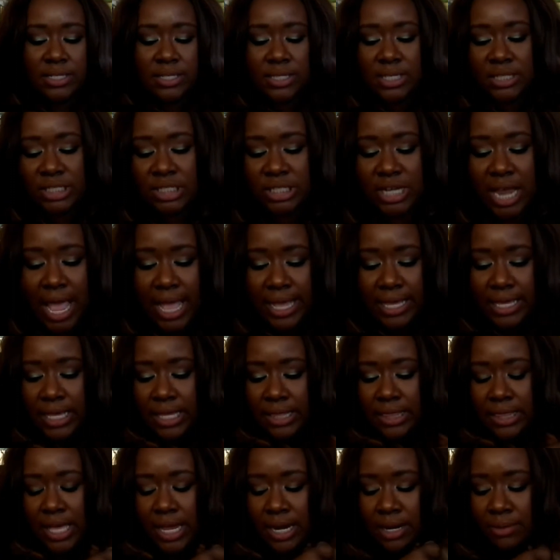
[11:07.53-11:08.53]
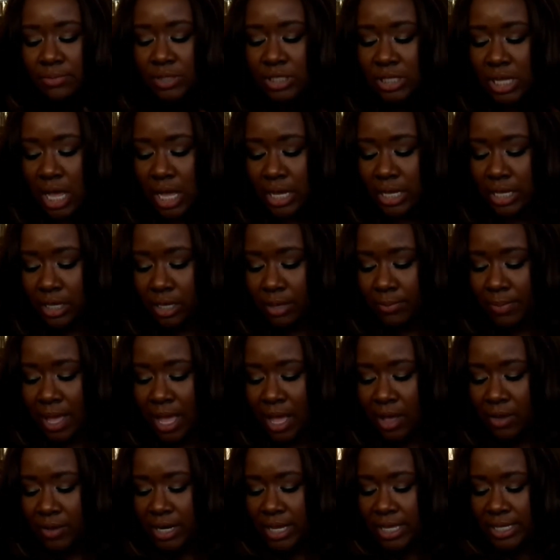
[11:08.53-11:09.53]
the jacket that I'm talking
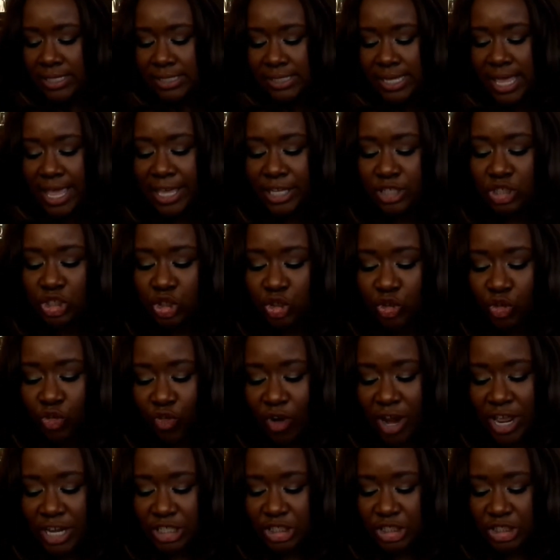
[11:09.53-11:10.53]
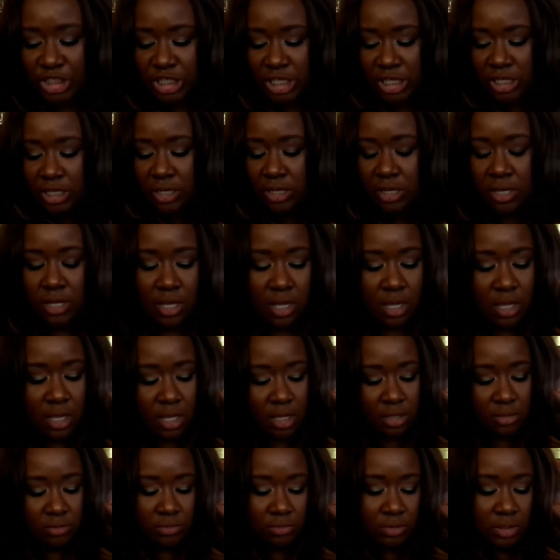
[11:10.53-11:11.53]
about. It's a trench,
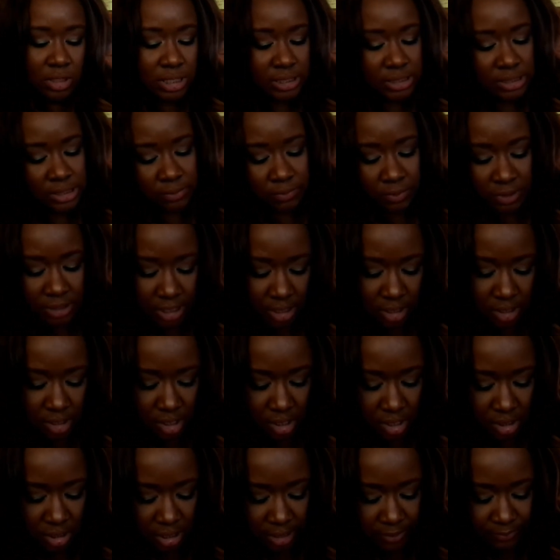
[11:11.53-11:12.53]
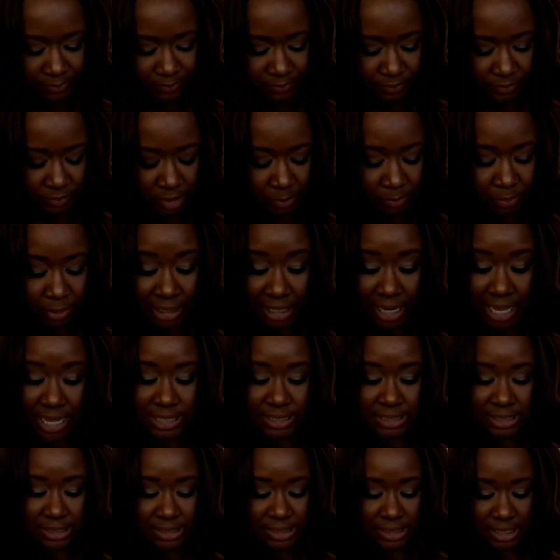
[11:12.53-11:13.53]
let's see what they call it,
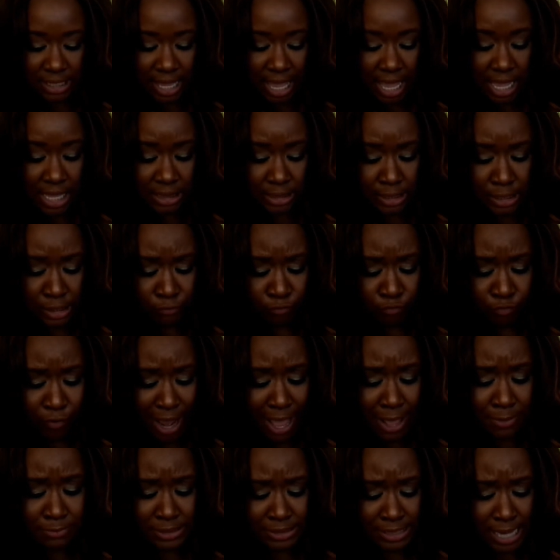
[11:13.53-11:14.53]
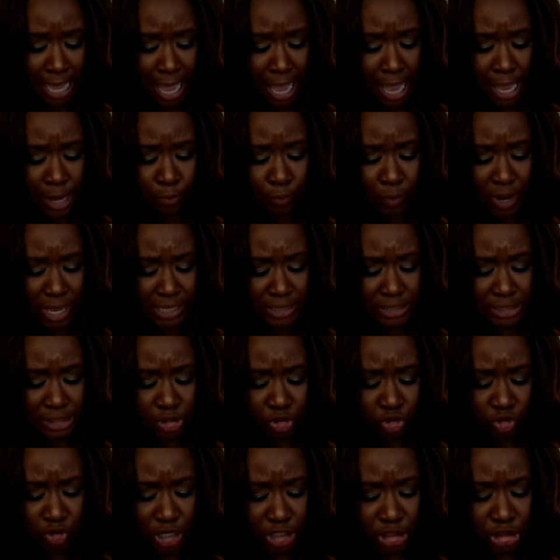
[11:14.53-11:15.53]
plus Caitlin wrap tie waist
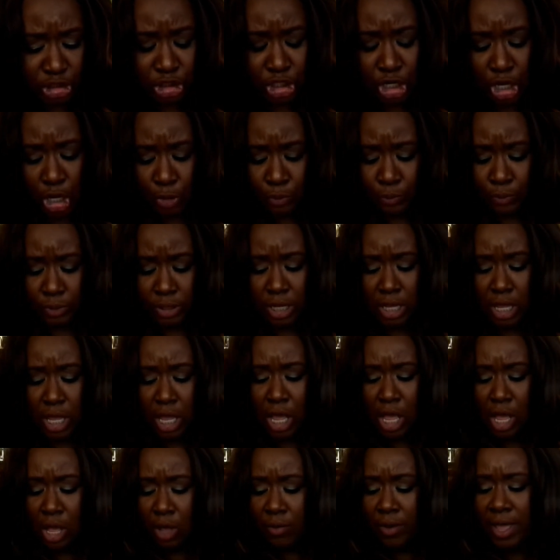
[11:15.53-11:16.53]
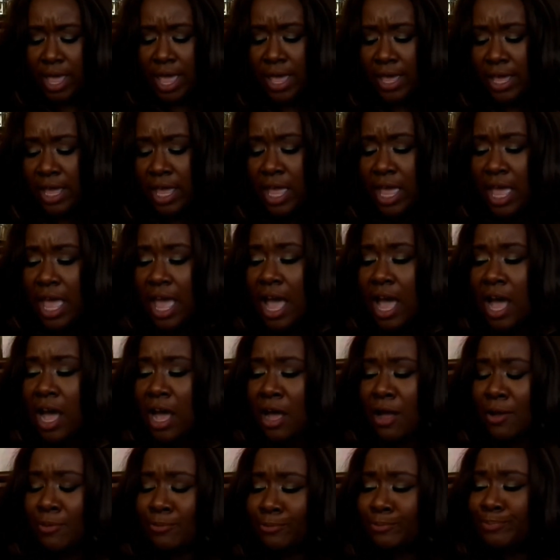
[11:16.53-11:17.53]
trench coat, okay?
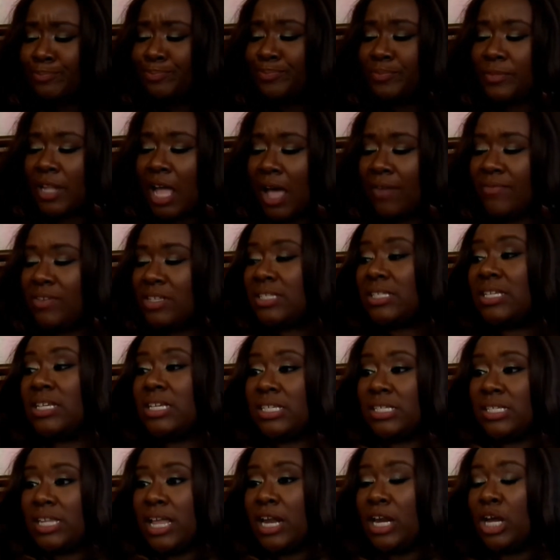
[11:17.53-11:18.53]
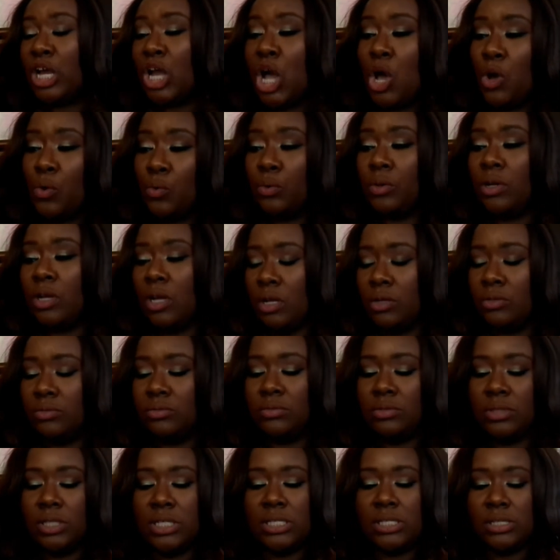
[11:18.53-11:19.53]
Obviously it's not a coat,
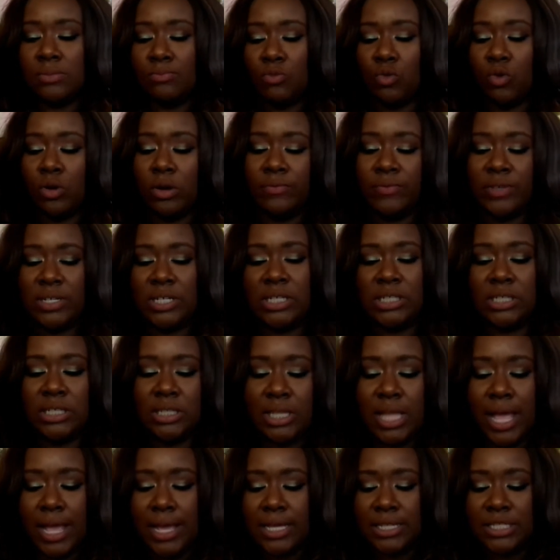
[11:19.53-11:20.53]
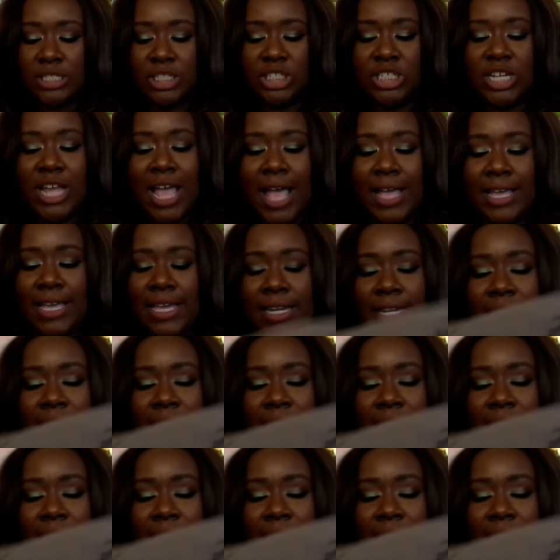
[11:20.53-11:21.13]
it's more of a, like a jacket,